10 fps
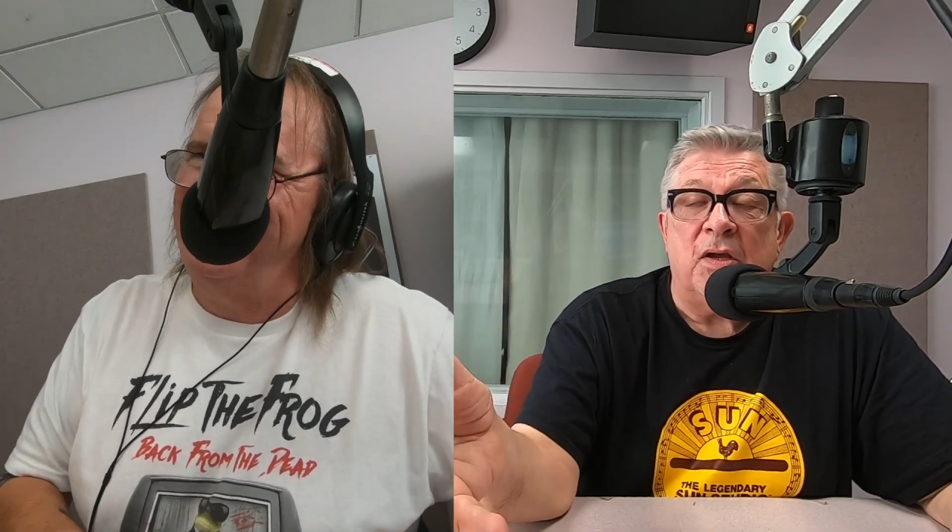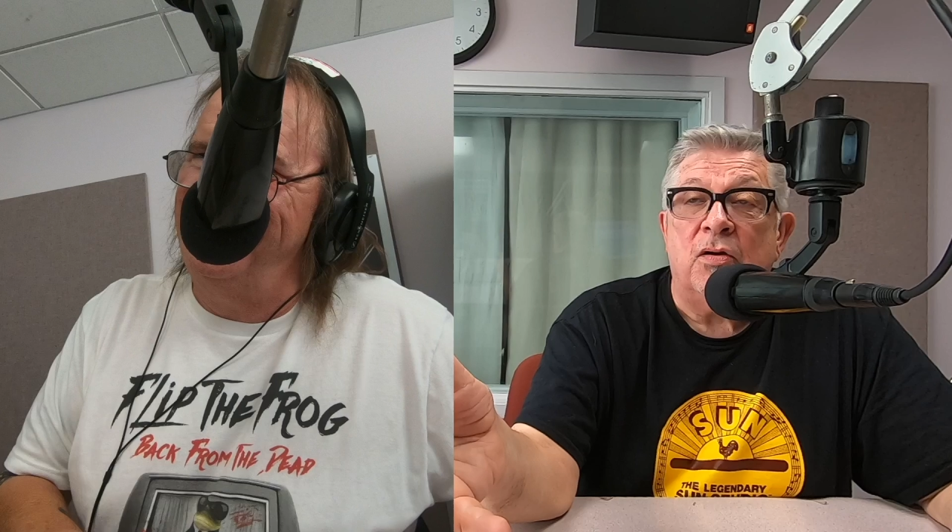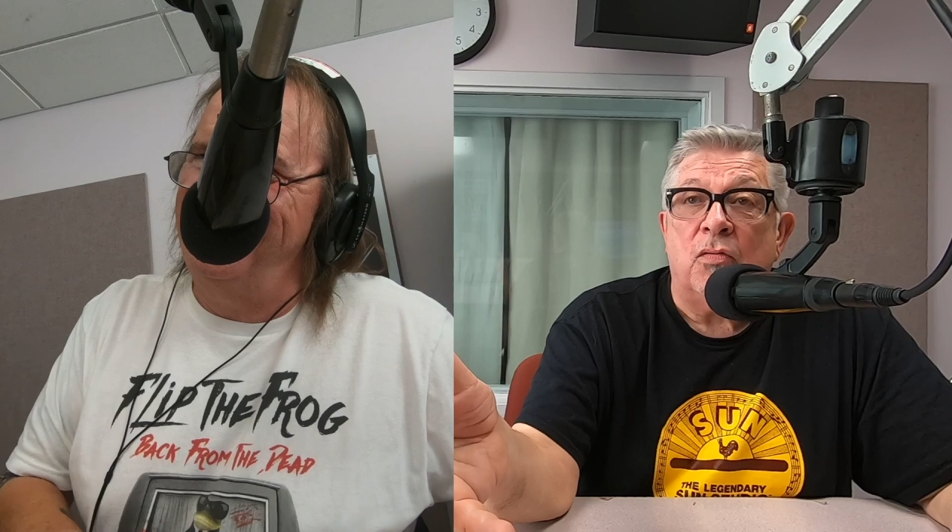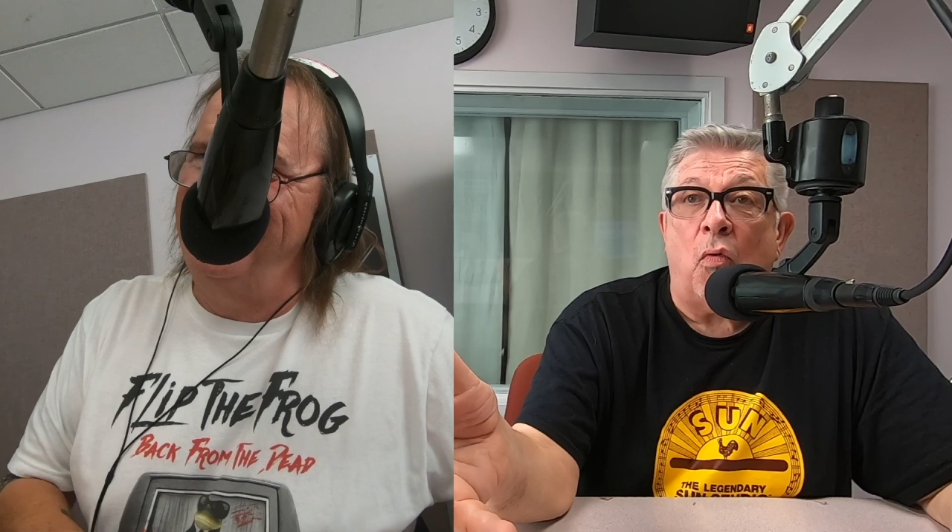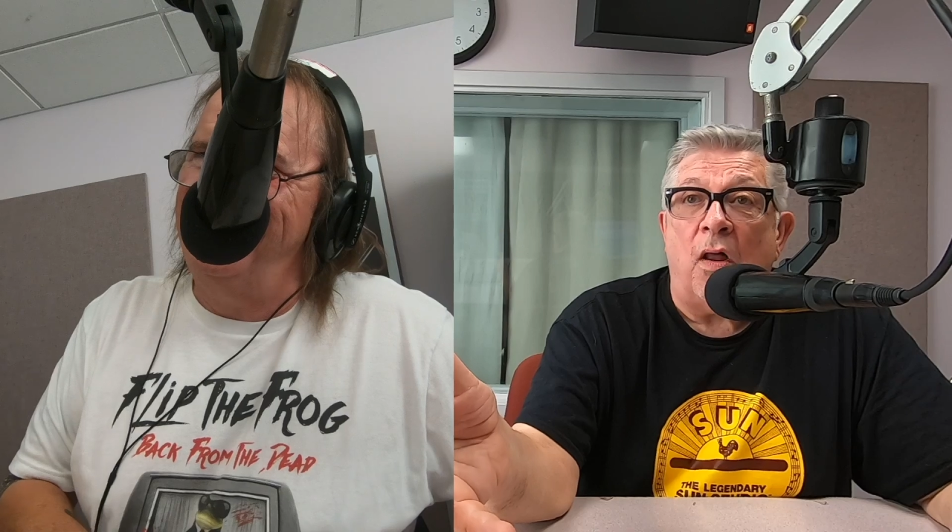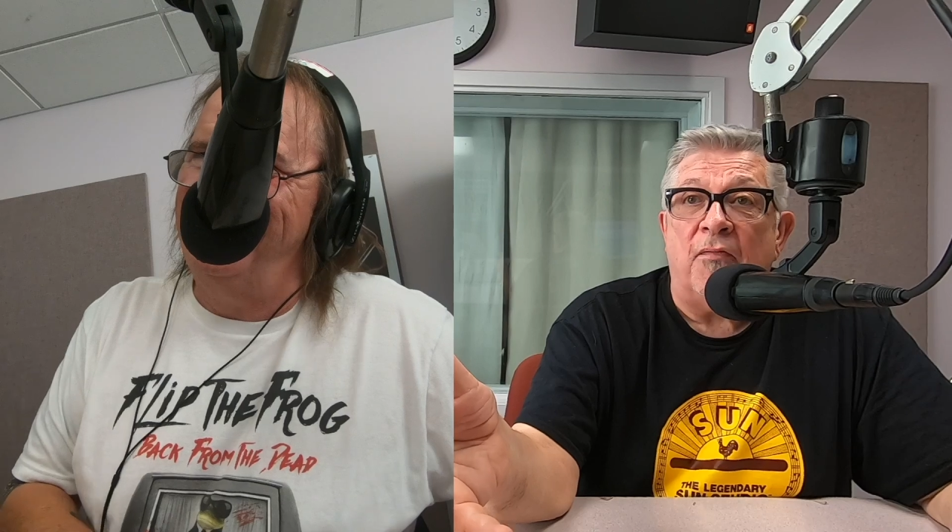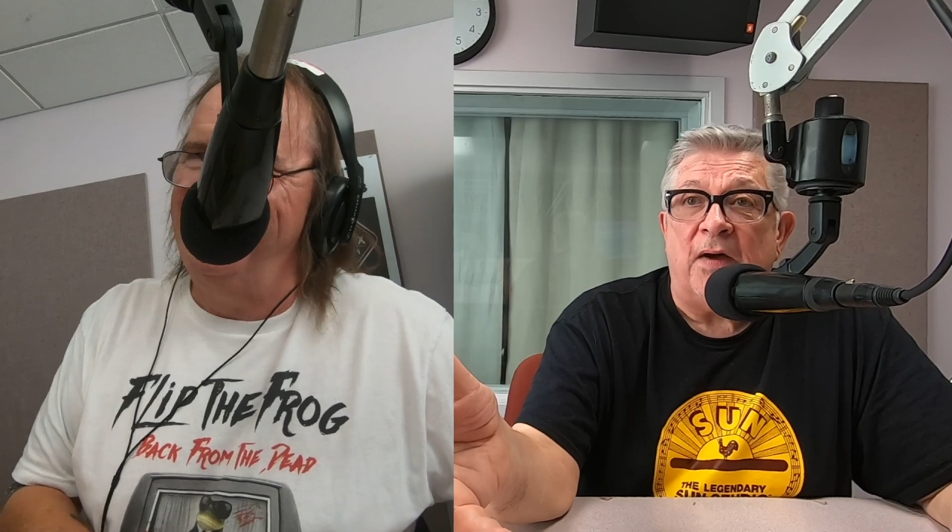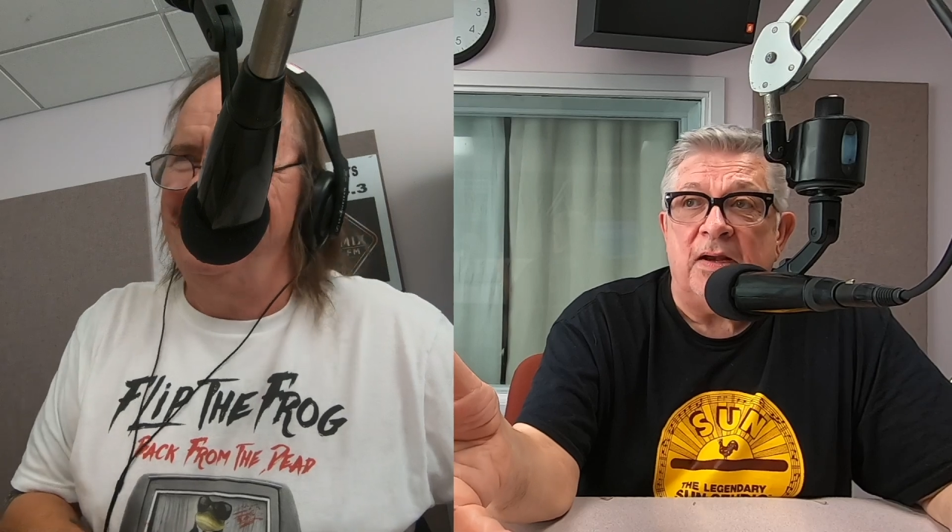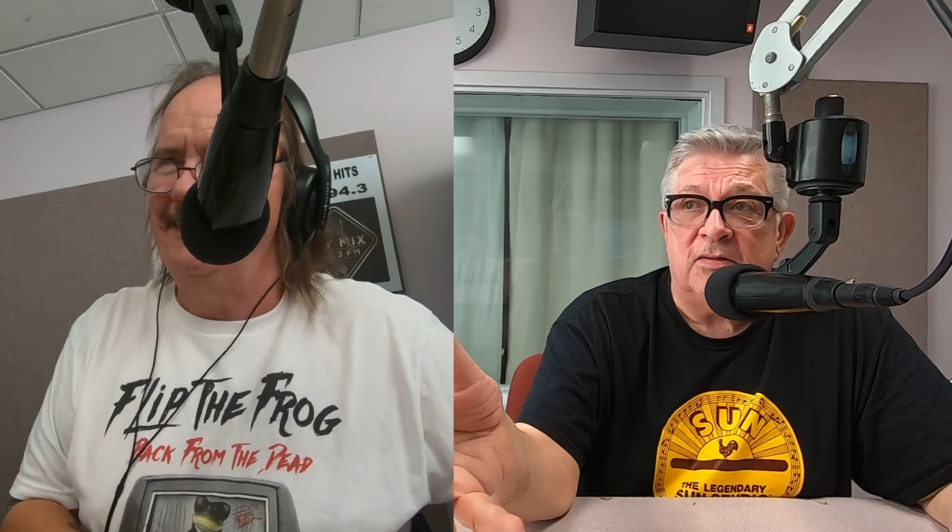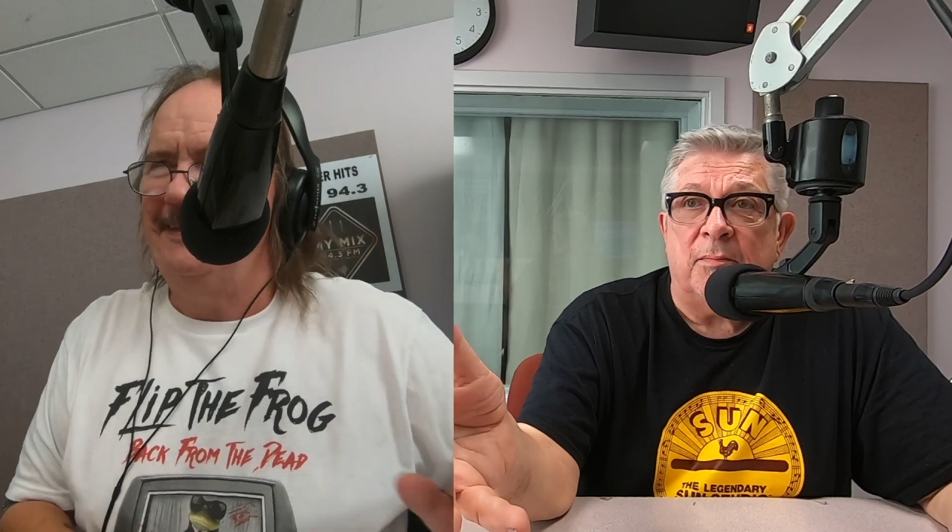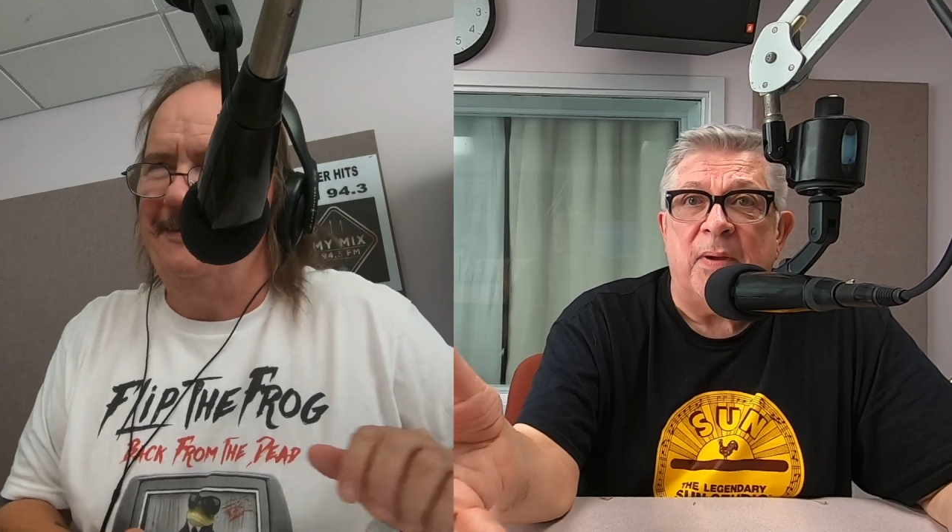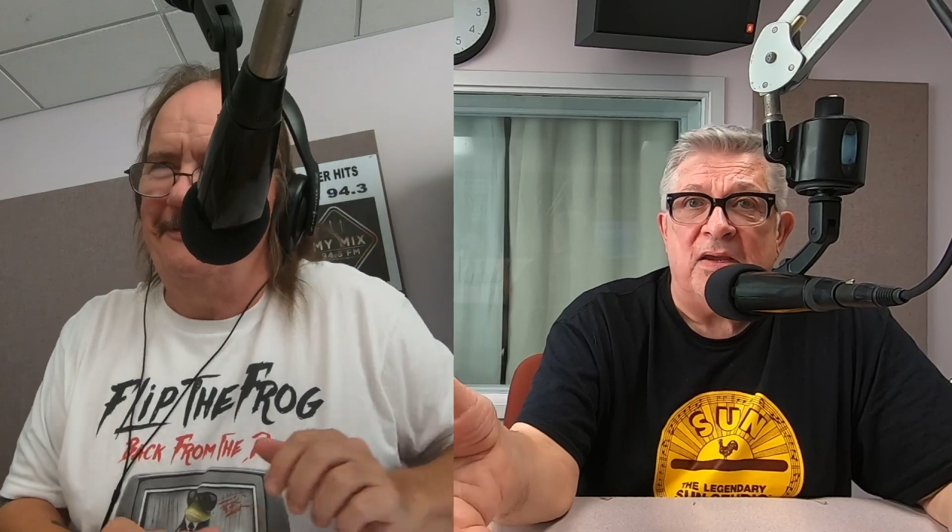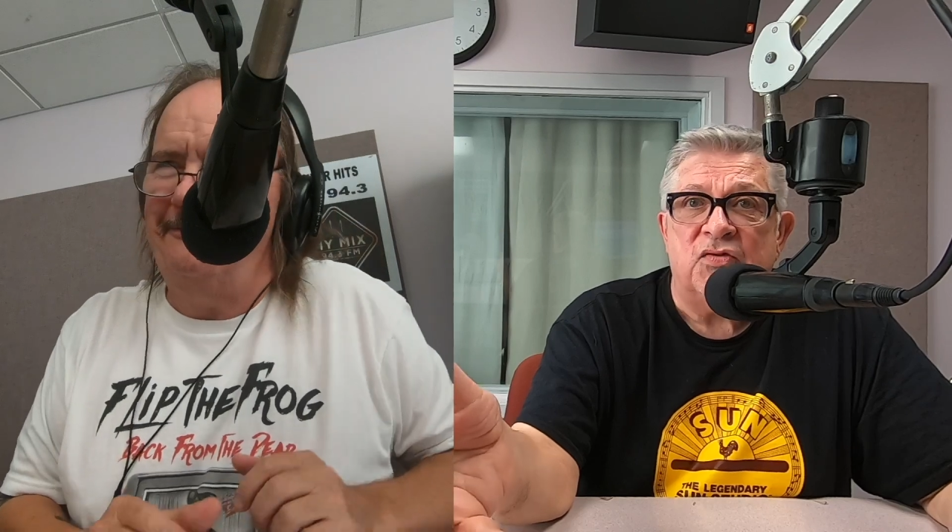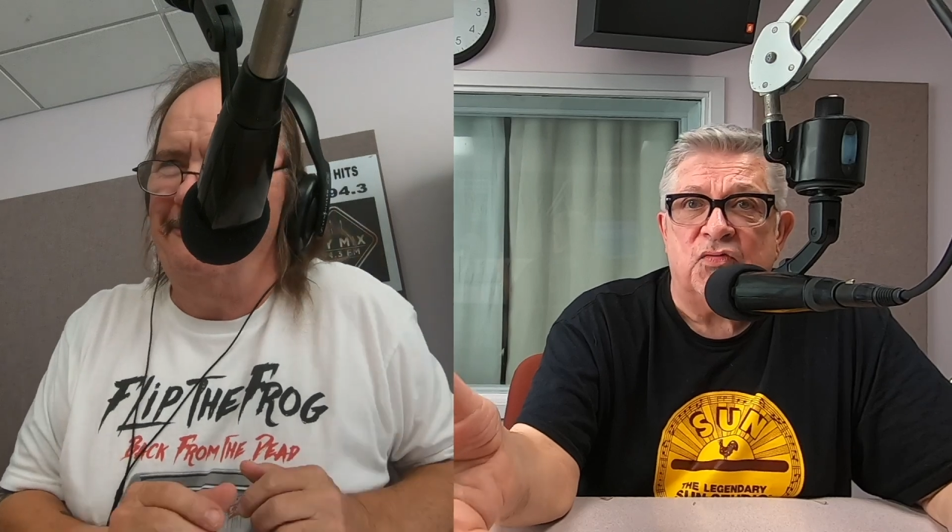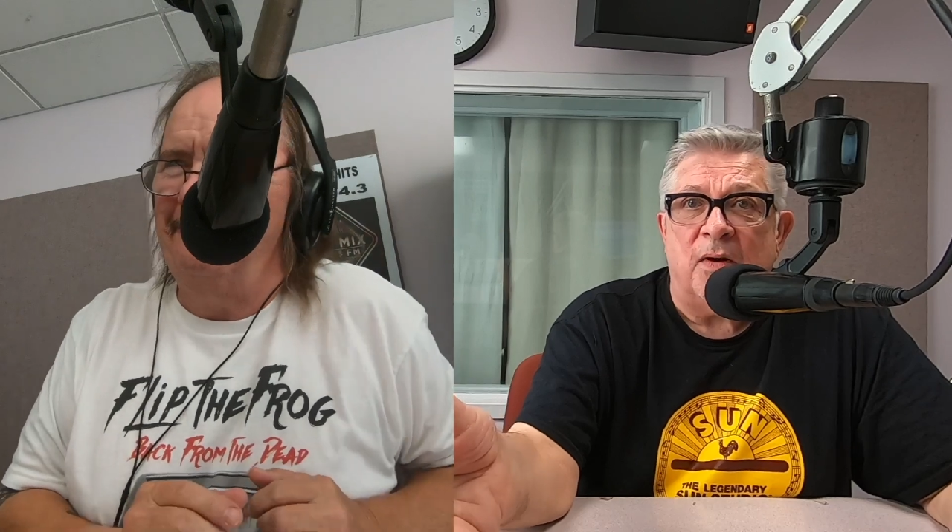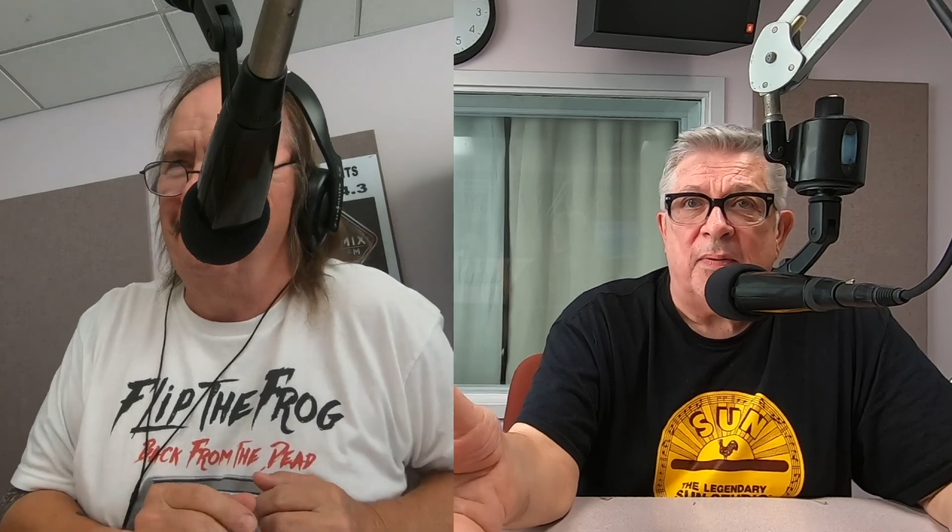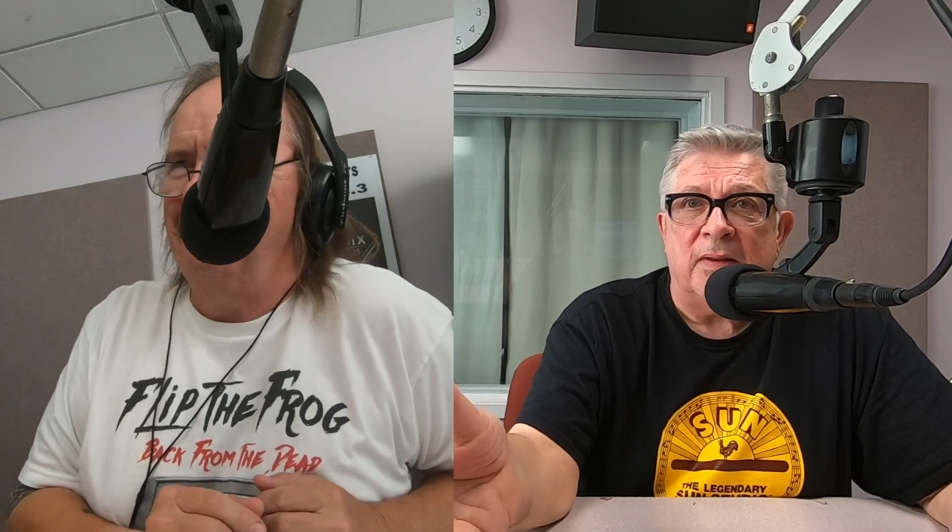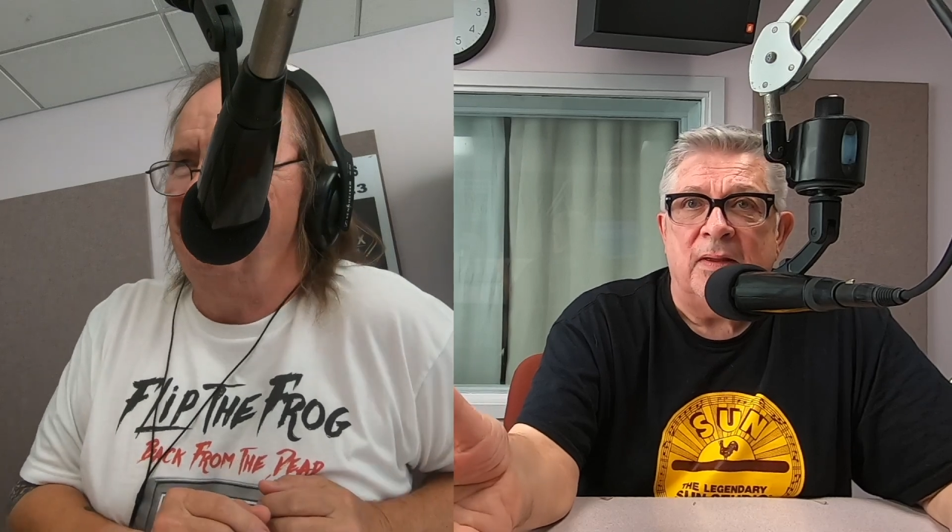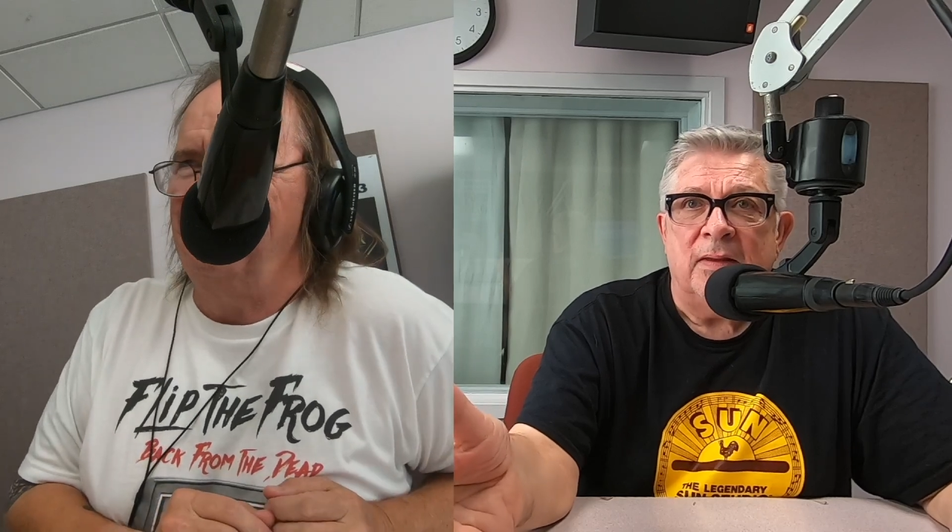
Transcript: qualified as a bass trumpet.